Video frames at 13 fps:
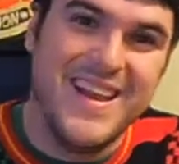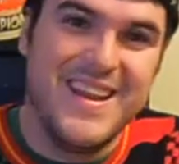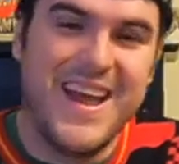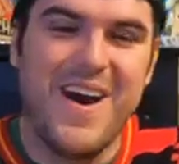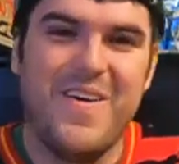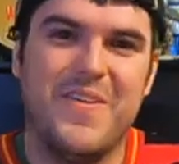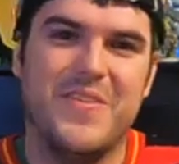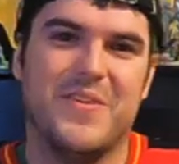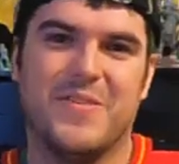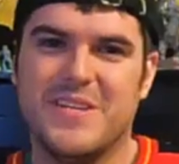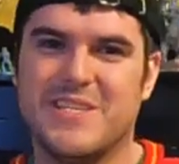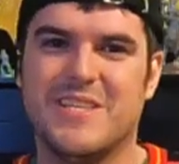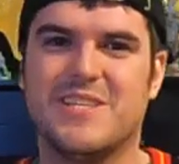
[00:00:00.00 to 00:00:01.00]
Now, the
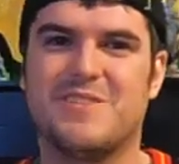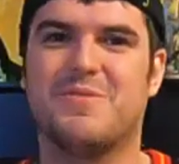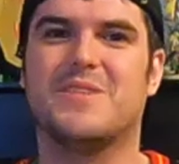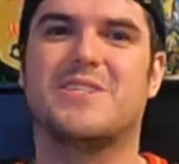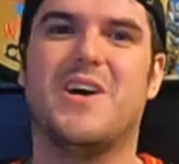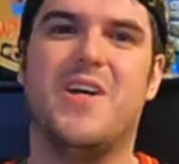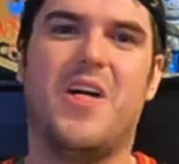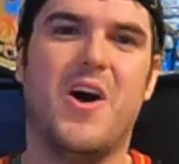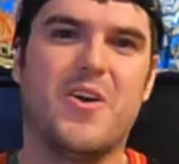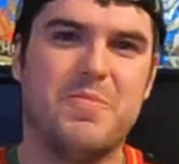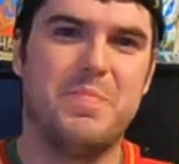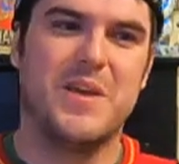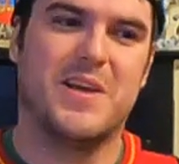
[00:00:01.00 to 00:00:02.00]
reason this one's called
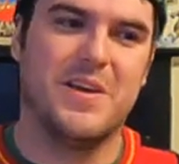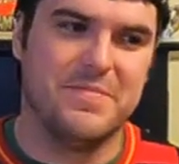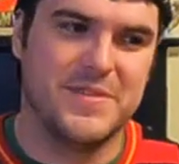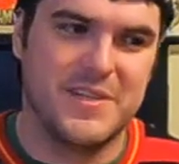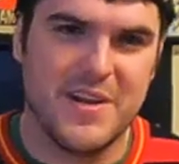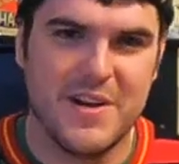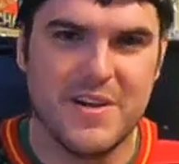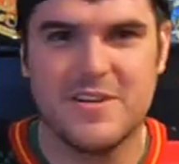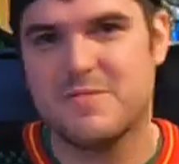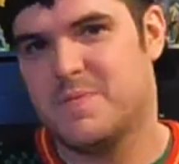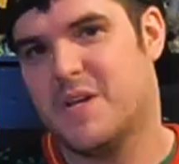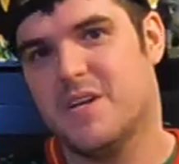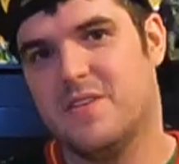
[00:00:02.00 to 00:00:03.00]
Uncle Pete Comes to Dinner is
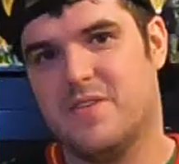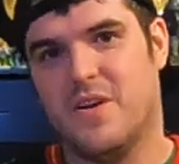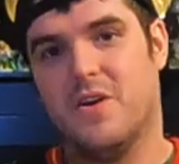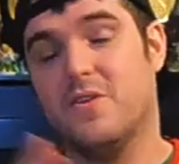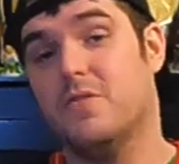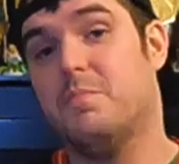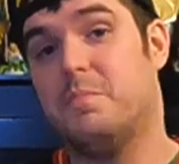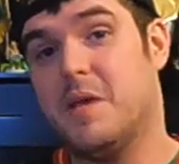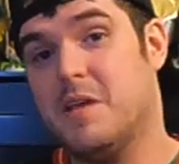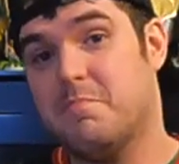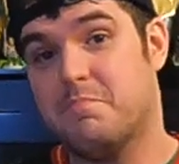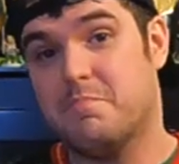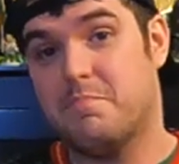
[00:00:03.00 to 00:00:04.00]
because Uncle
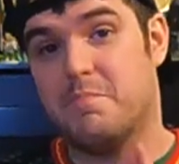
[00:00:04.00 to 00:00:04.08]
Pete